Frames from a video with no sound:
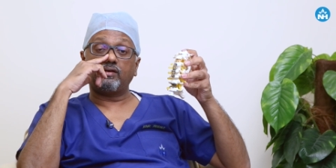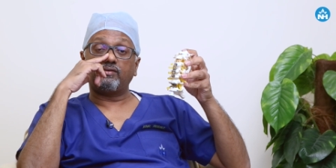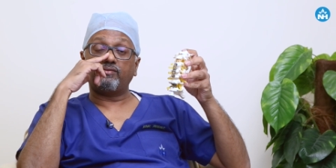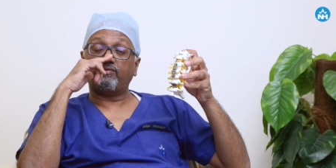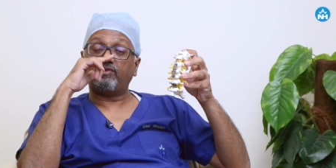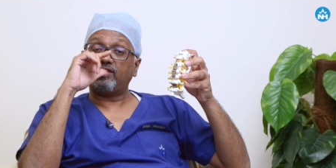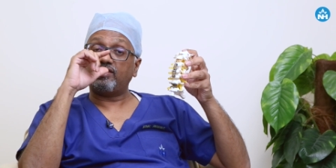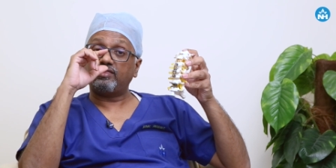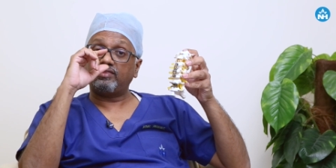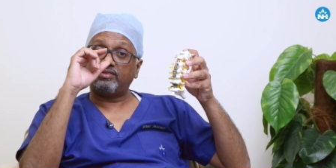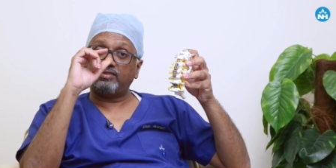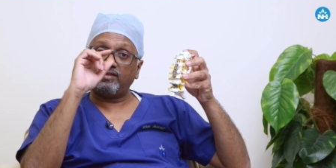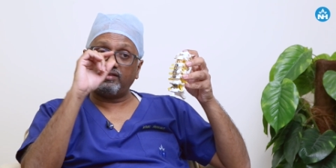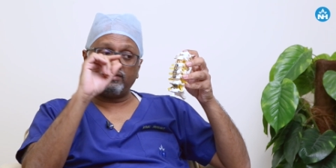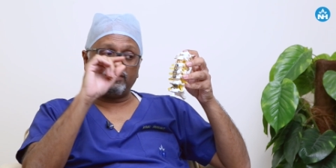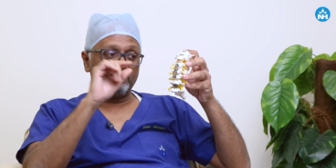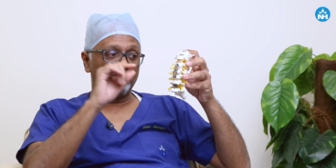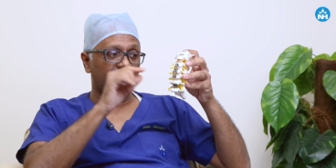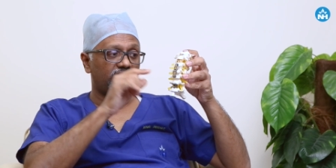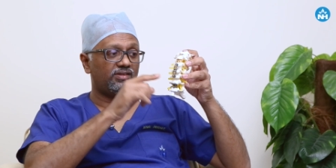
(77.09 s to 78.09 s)
When
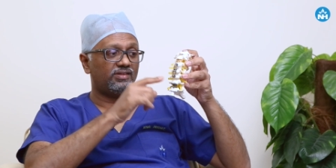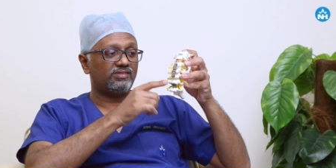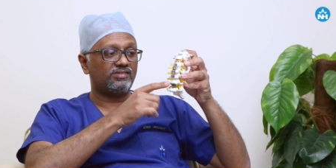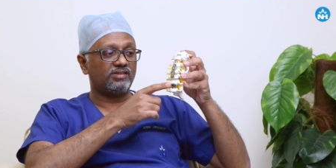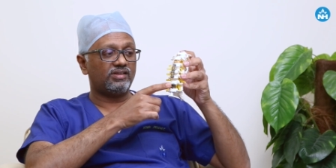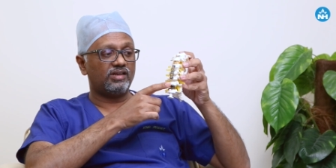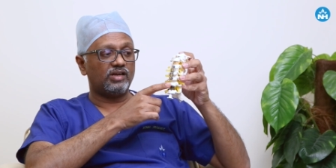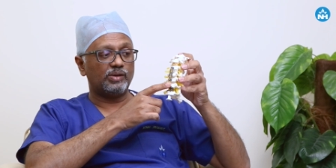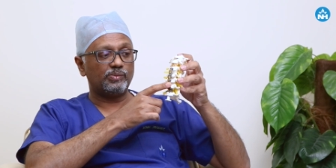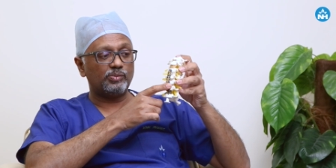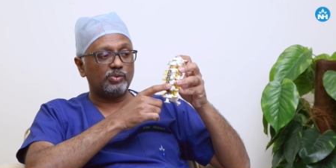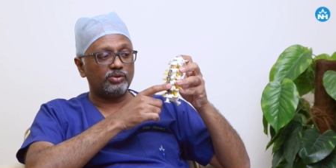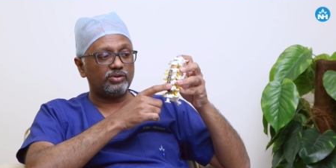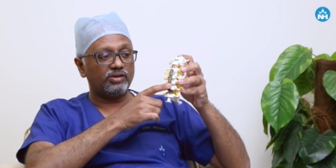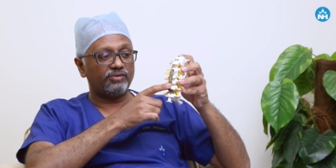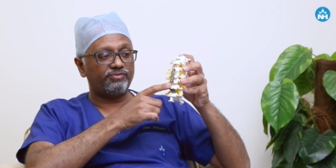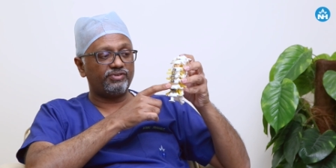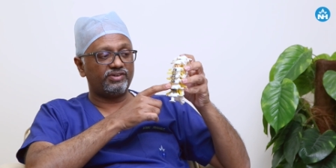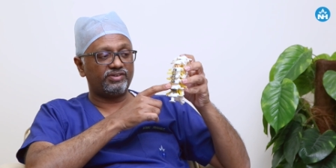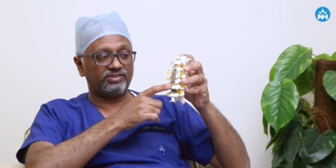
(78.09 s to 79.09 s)
this disk come
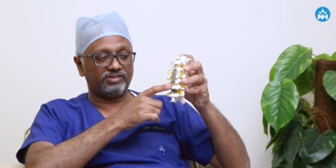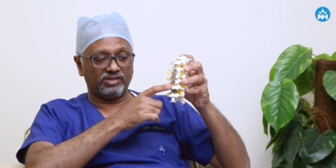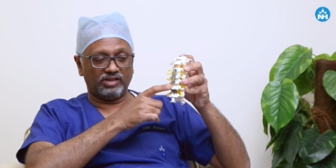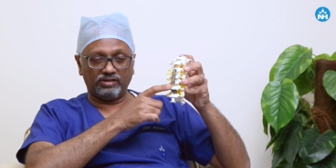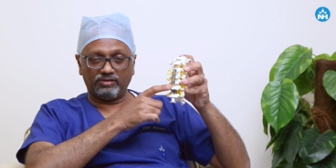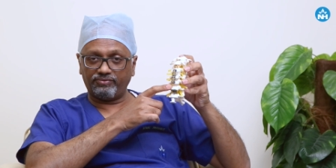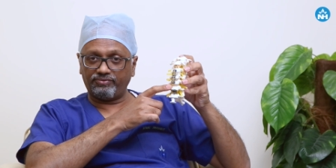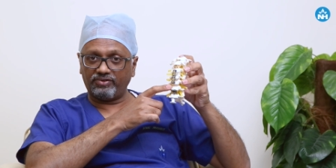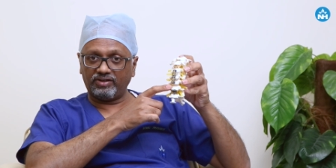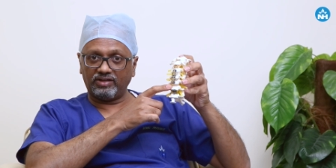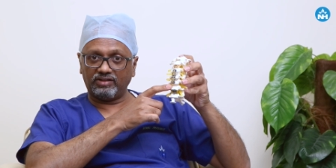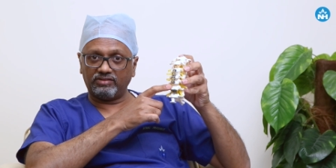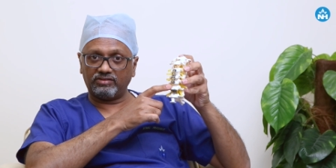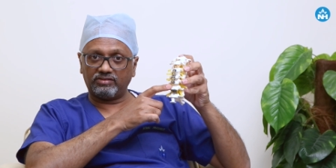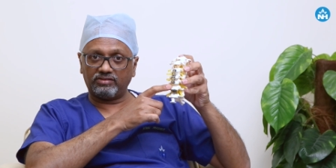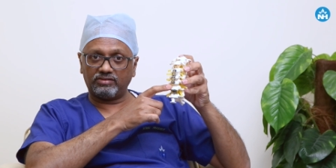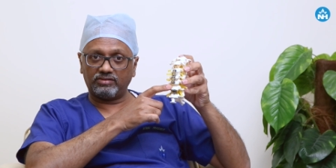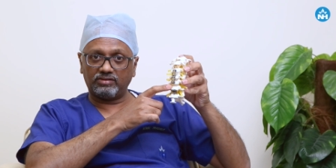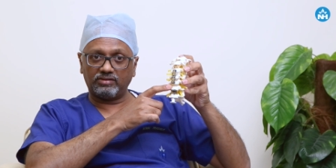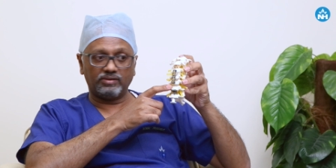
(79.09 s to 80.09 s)
out of its
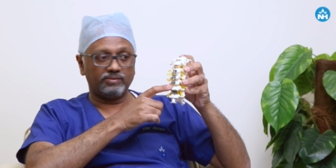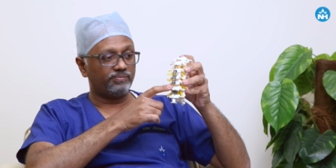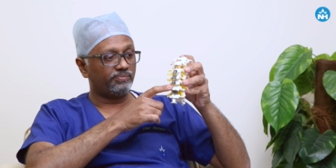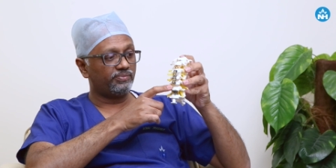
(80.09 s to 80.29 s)
confines